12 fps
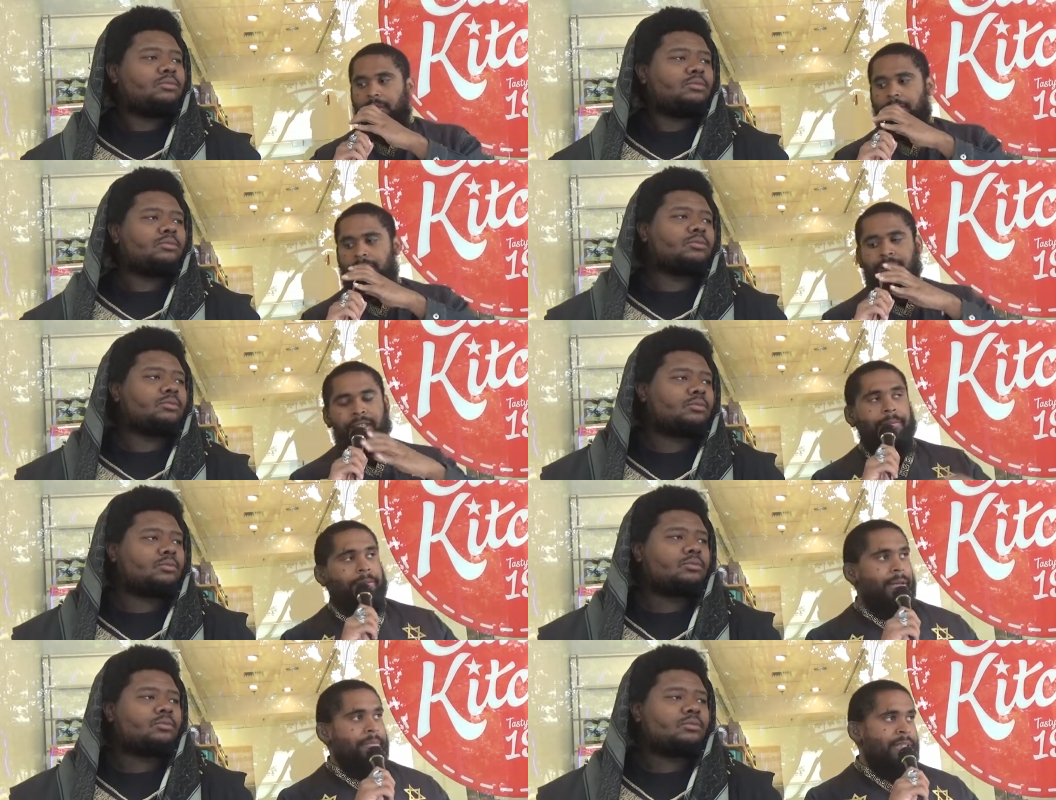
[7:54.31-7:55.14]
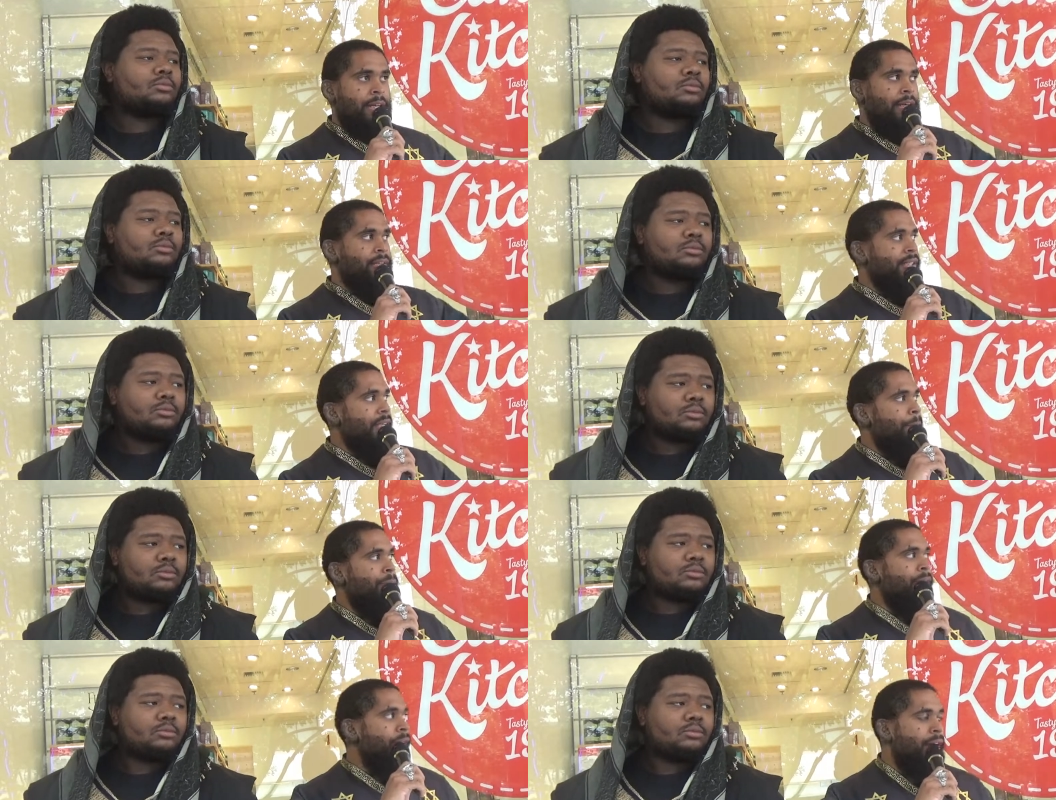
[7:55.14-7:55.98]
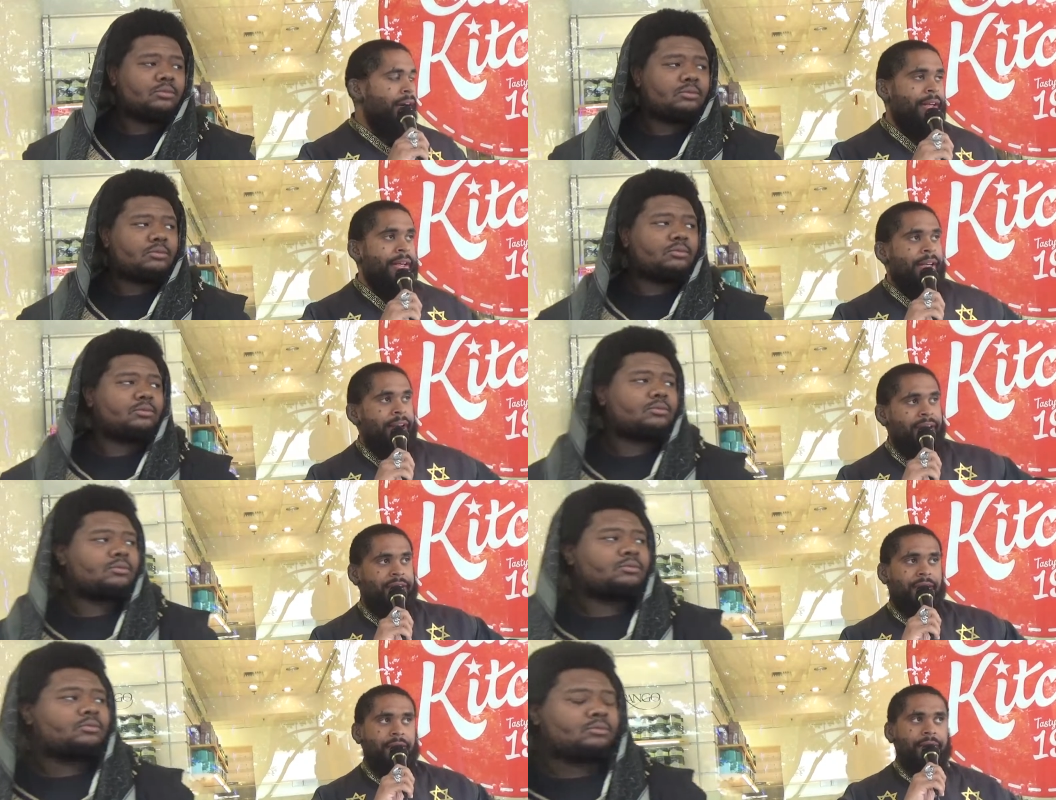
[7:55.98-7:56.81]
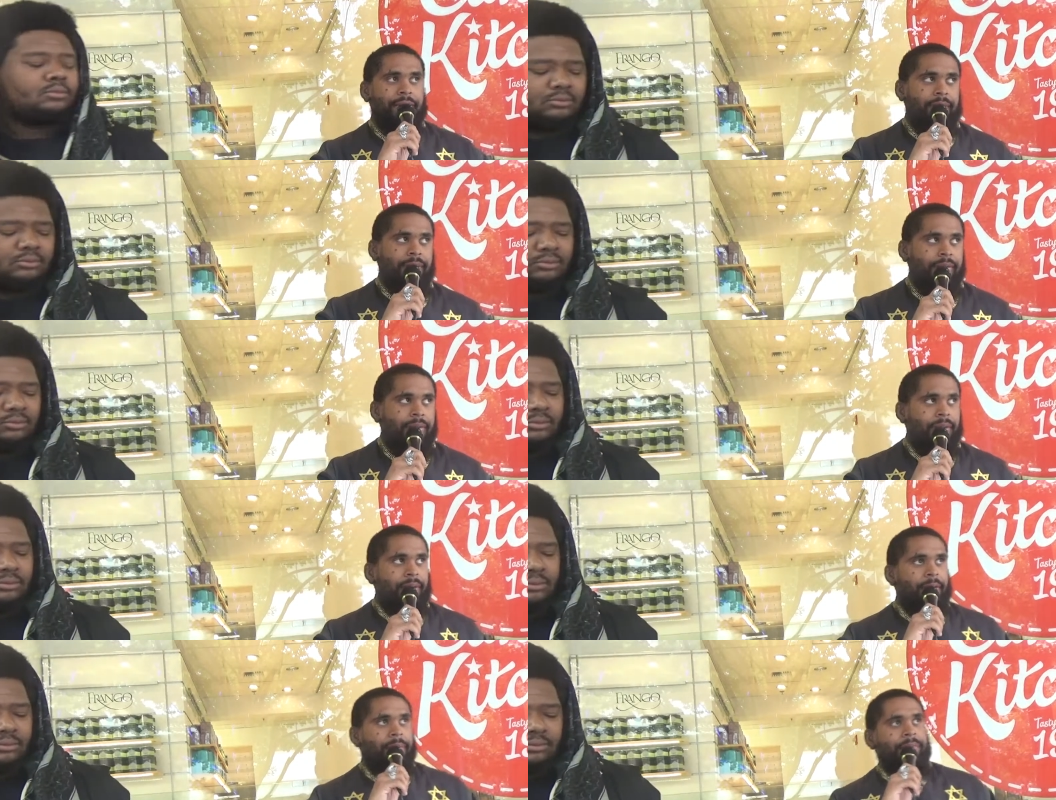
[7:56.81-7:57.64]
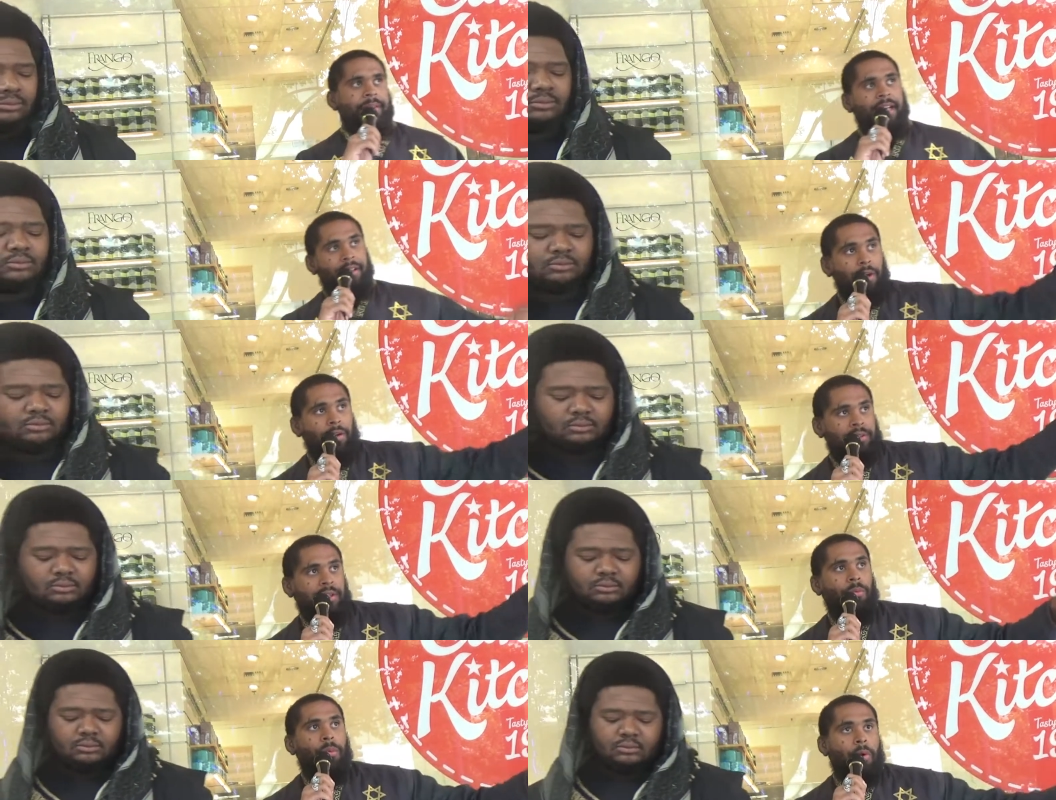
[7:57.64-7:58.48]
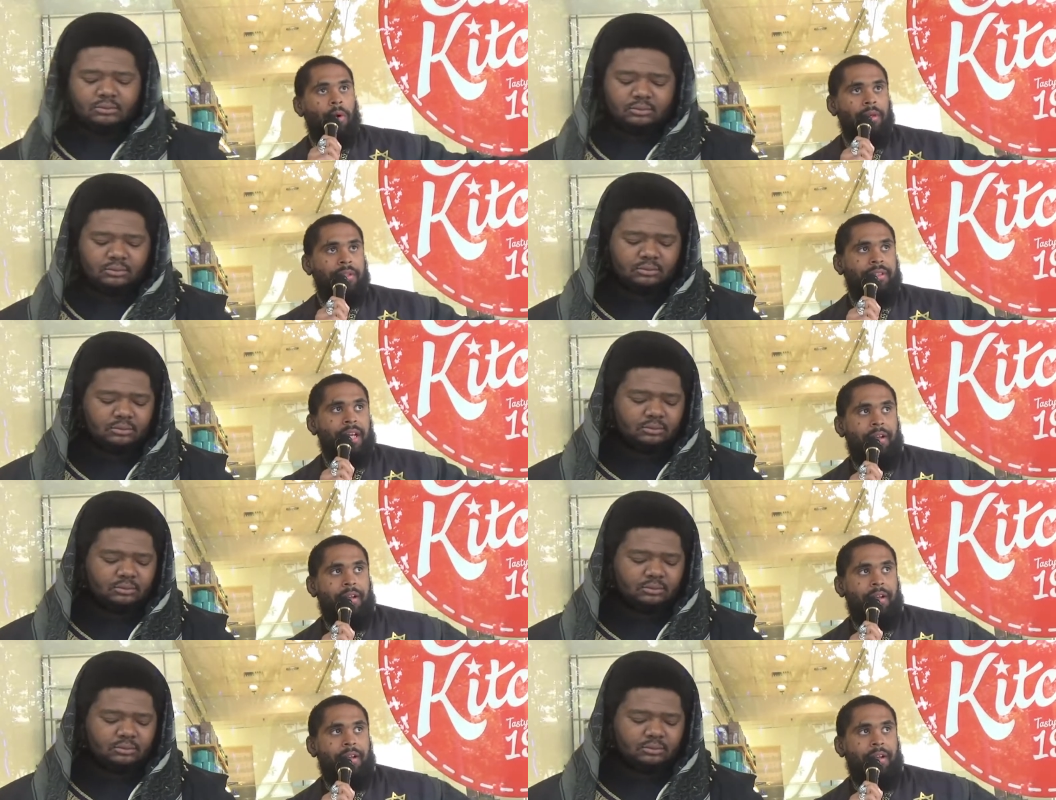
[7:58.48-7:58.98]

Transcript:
Speaker 1: You see them damn tariffs that they're putting on each other? They're, those are wars that